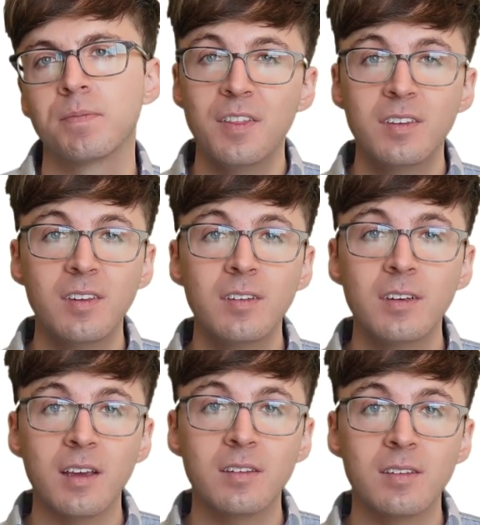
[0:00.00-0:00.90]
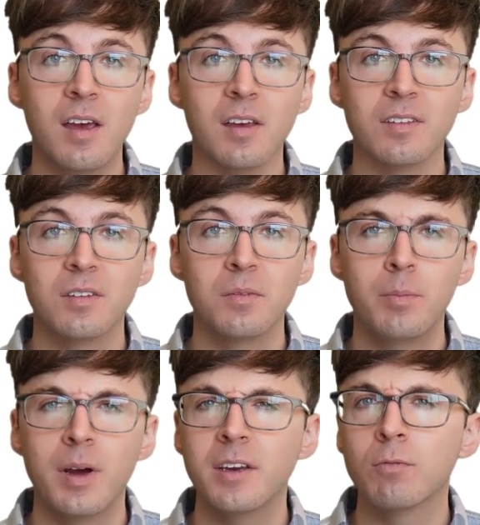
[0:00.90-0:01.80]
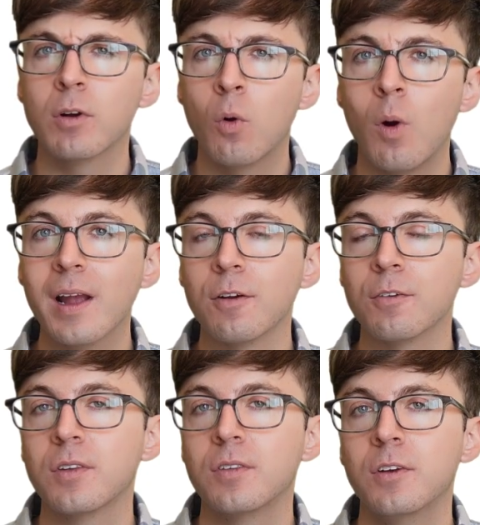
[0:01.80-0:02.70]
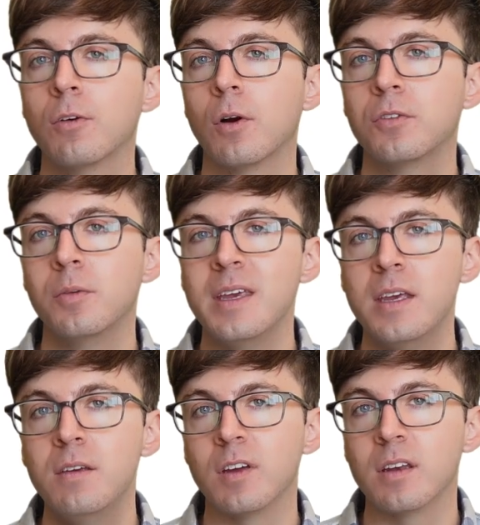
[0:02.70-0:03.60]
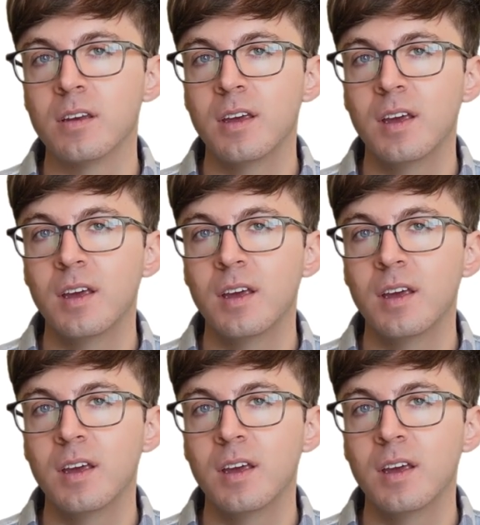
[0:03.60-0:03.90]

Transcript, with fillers: This is a nice test, but it requires zero to be even,